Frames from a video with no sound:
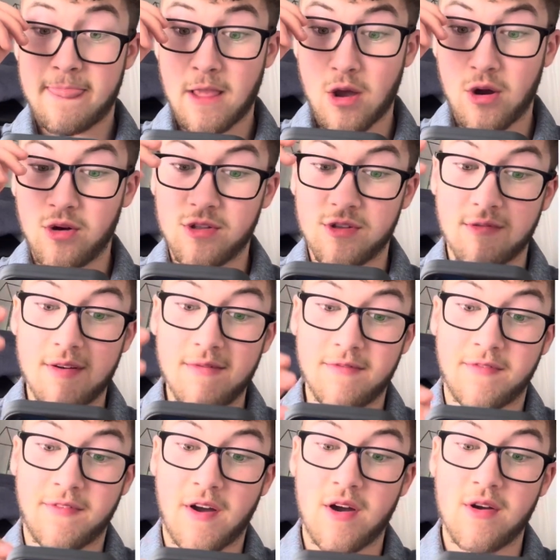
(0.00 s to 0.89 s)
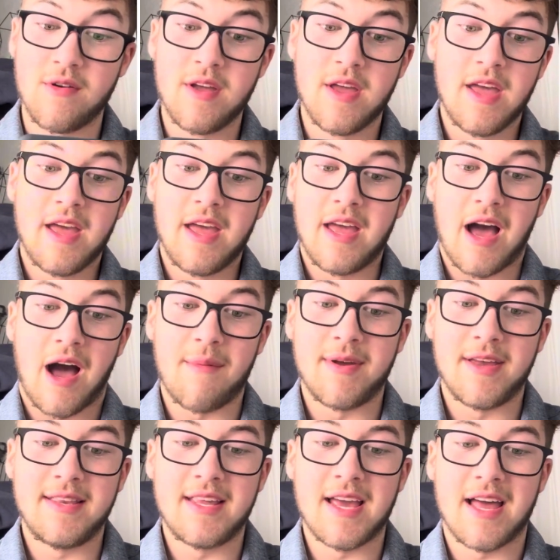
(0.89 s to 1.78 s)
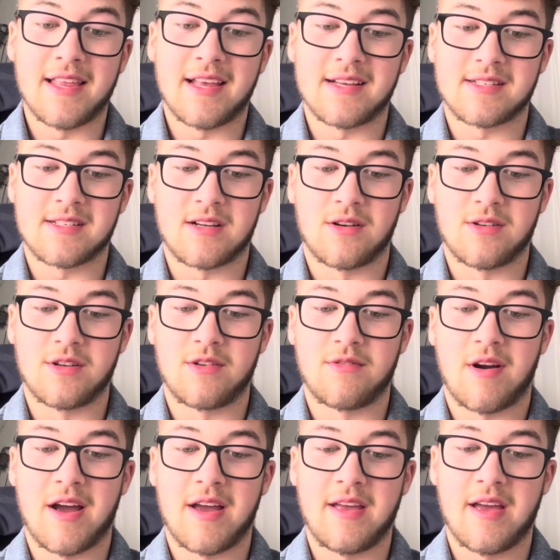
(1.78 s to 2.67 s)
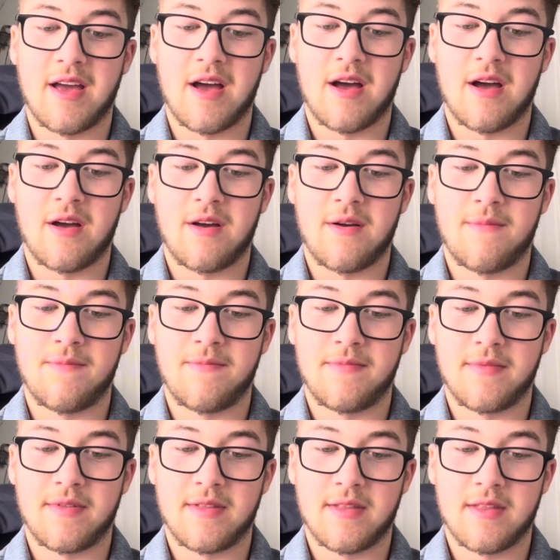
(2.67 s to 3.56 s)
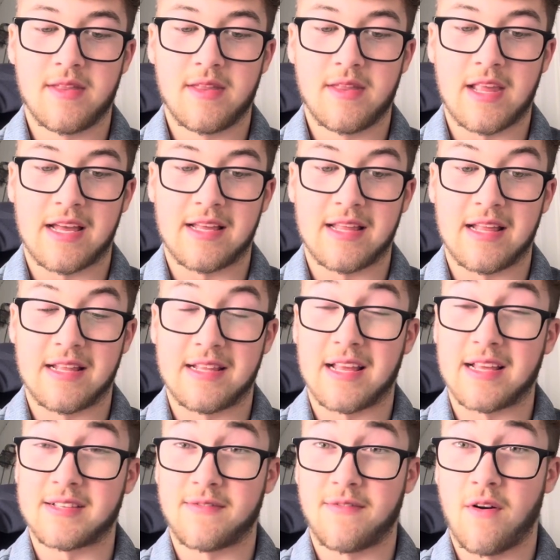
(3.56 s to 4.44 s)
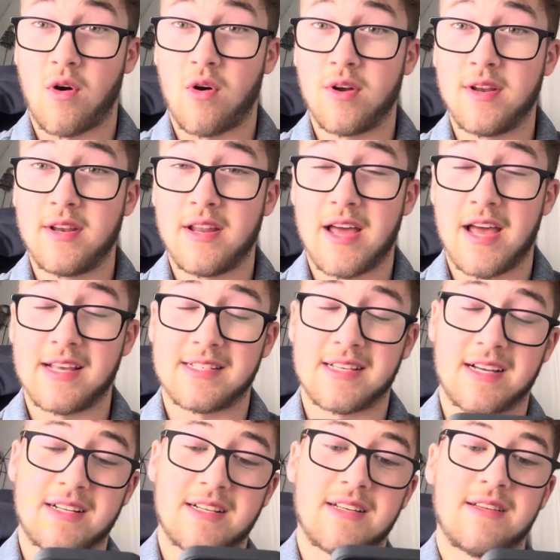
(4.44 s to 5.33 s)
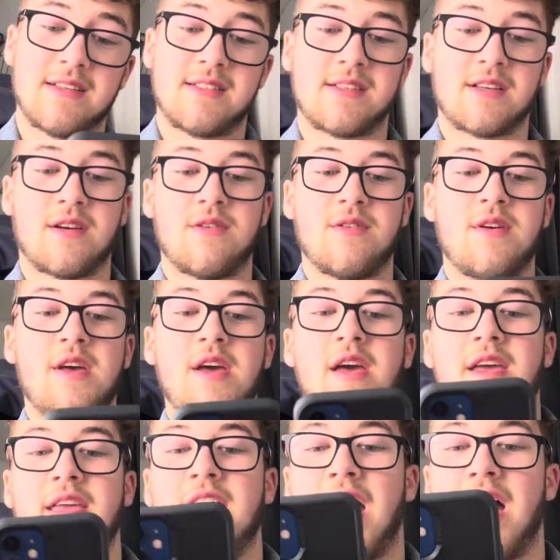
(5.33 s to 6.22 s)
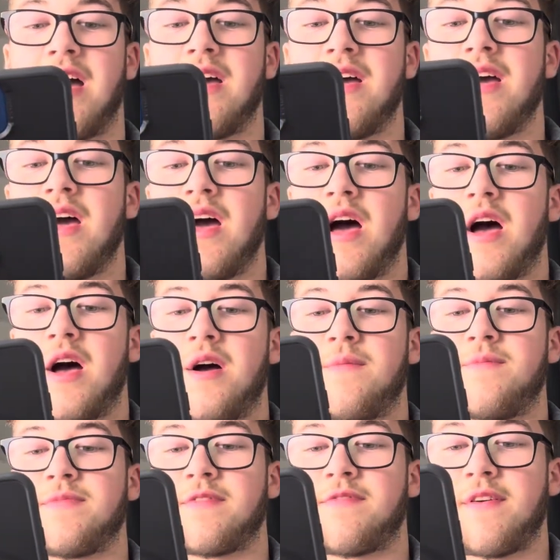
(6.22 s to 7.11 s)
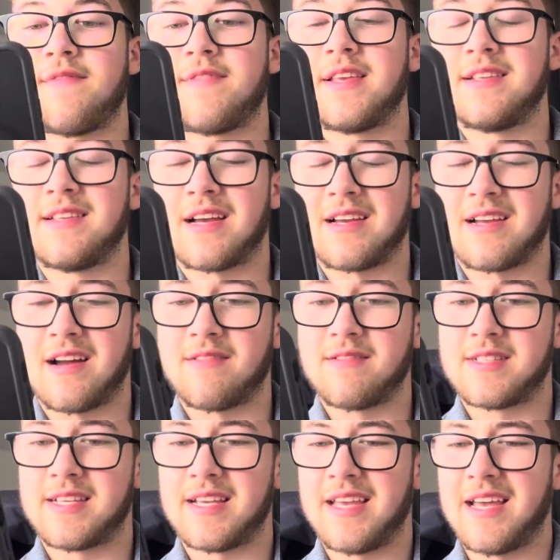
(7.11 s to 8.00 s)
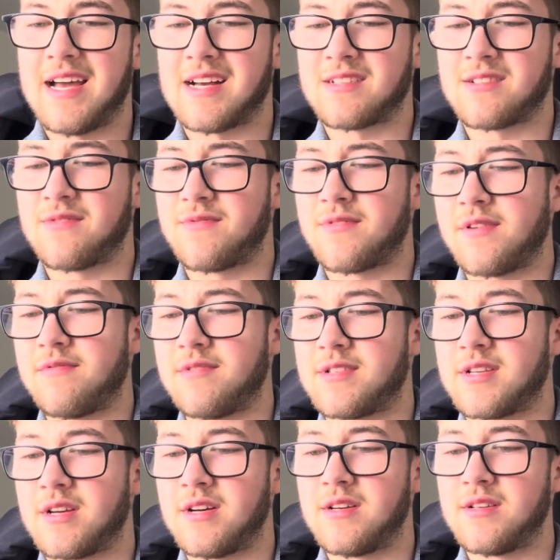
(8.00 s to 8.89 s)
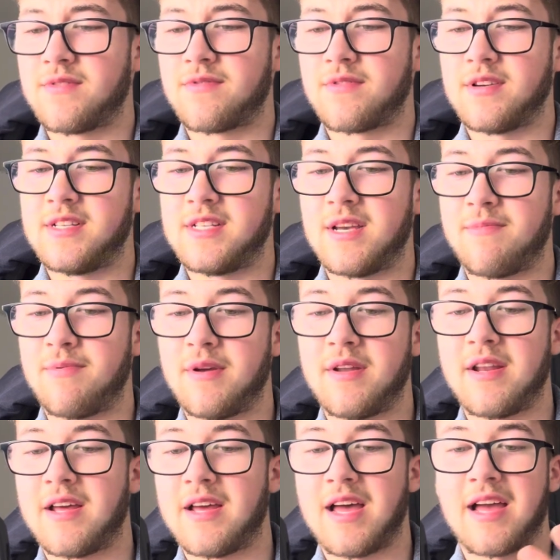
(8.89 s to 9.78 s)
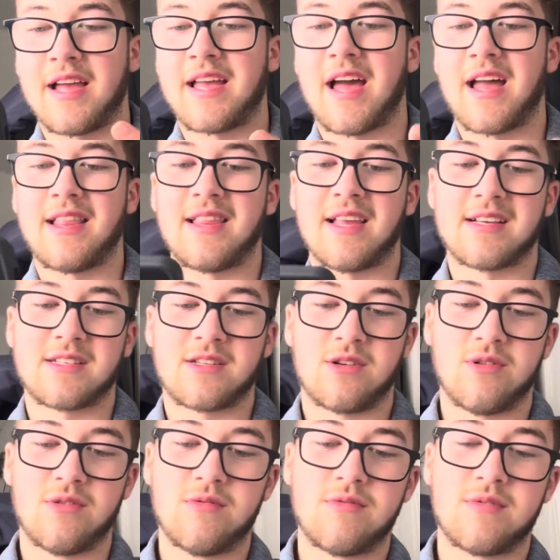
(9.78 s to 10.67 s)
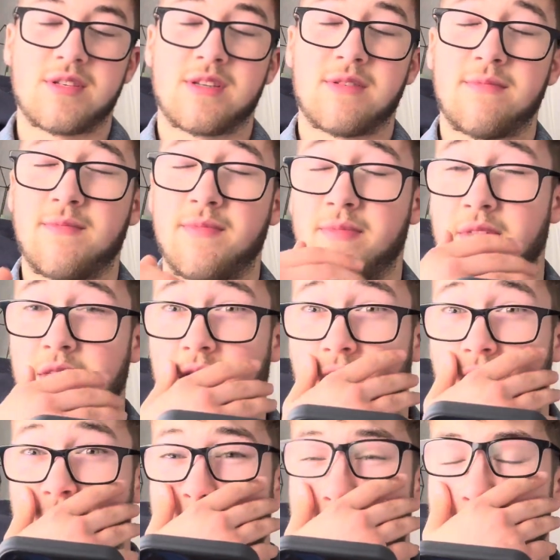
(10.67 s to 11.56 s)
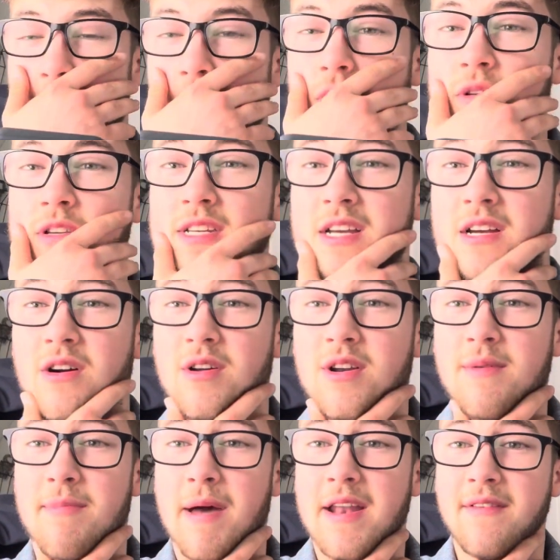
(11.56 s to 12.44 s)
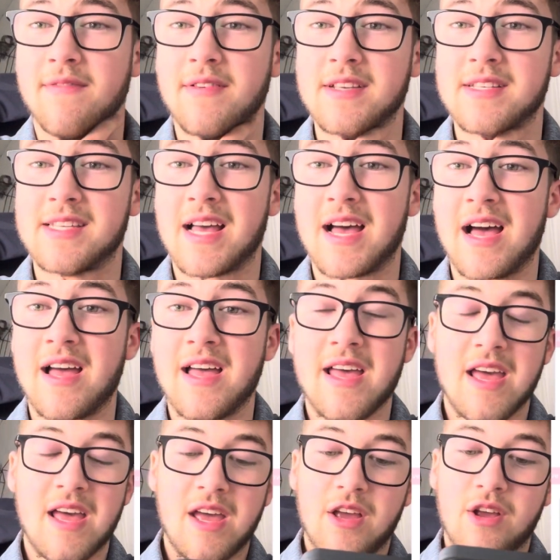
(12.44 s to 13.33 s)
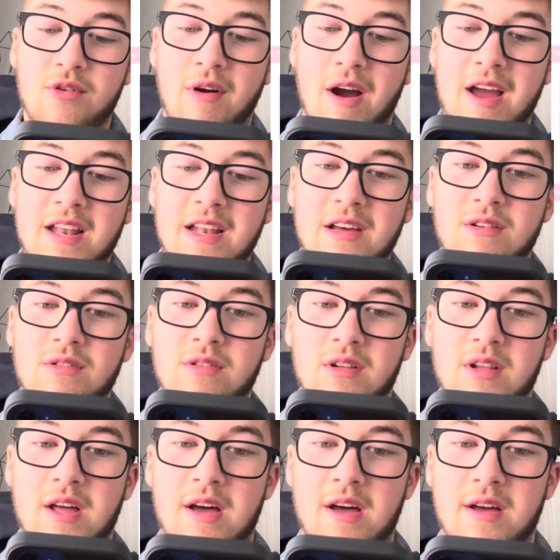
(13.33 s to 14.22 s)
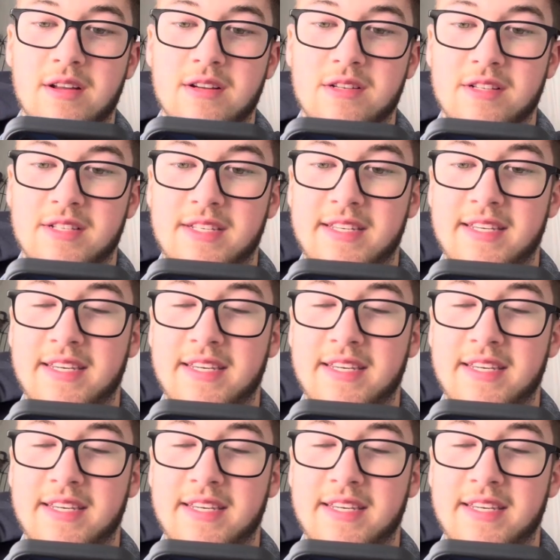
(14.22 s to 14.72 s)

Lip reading: other info, I mean, yeah, that's kind of great. That's fine, exactly. So yeah, 15-day guarantee, hassle-free returns, free shipping. Again, that's cool. Some like emoji kind of benefits there. Great little just